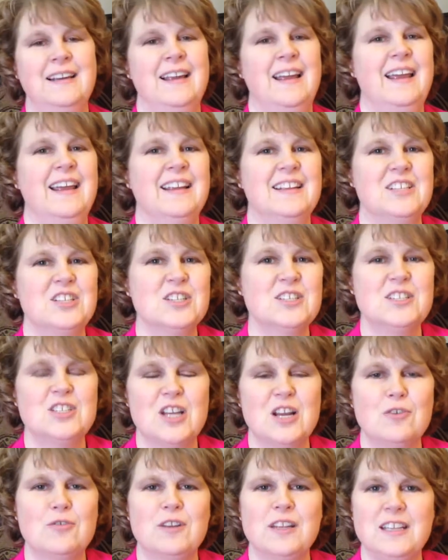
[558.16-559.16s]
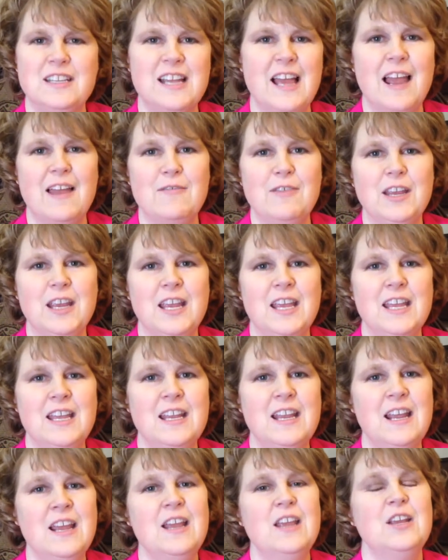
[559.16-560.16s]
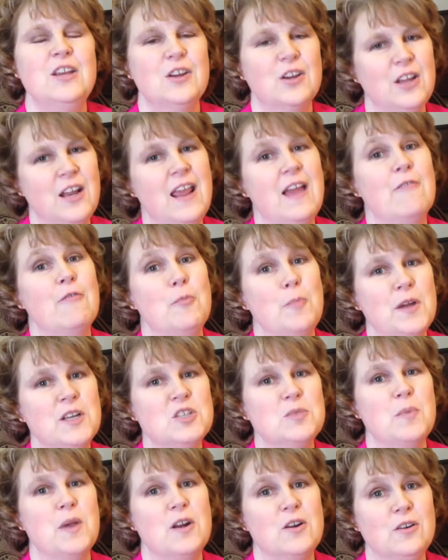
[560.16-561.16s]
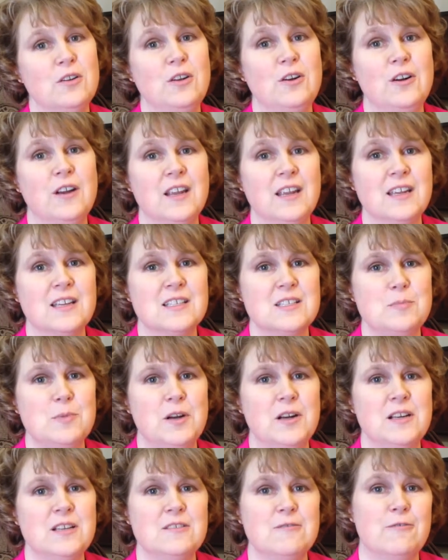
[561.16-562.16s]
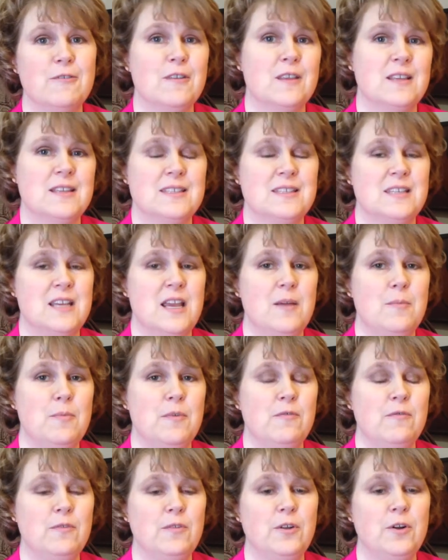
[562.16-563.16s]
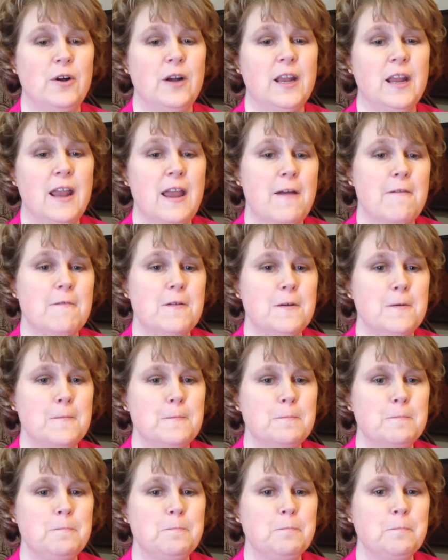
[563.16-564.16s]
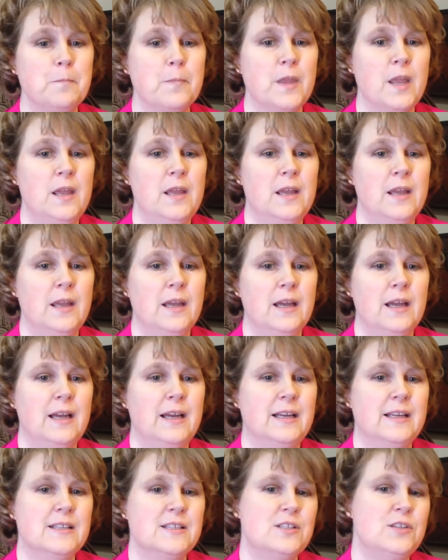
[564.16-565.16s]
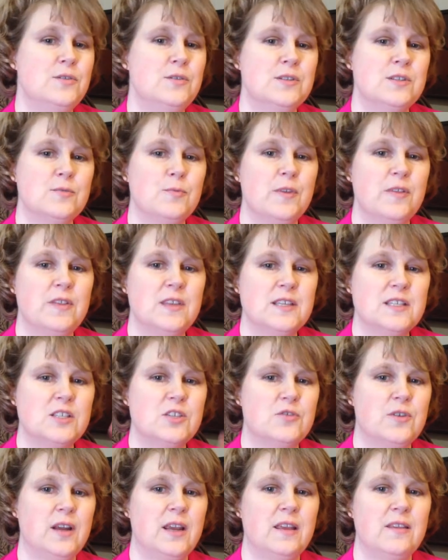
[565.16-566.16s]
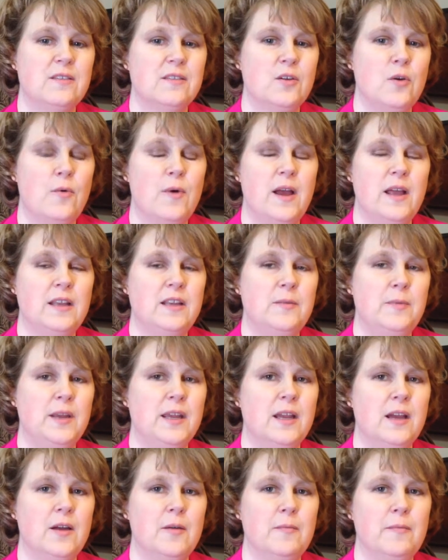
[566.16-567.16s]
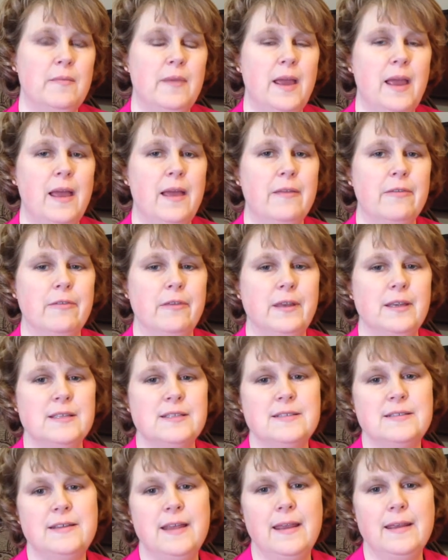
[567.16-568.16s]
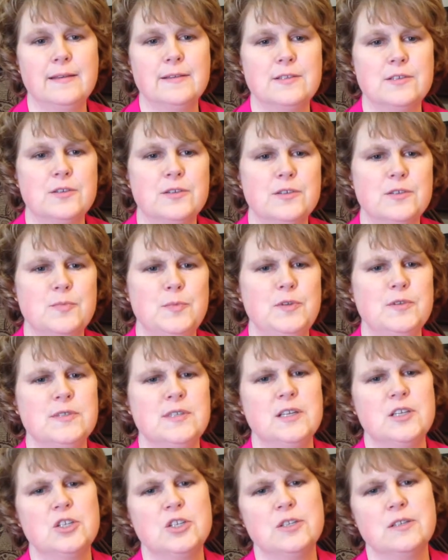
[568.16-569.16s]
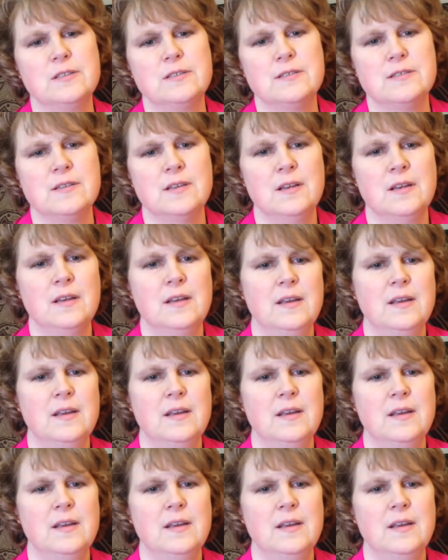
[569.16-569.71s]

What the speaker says: and just generally diving in, you're going to have a much better learning experience for this type of learning avenue. Students with this strength go on to become athletes, dancers, musicians,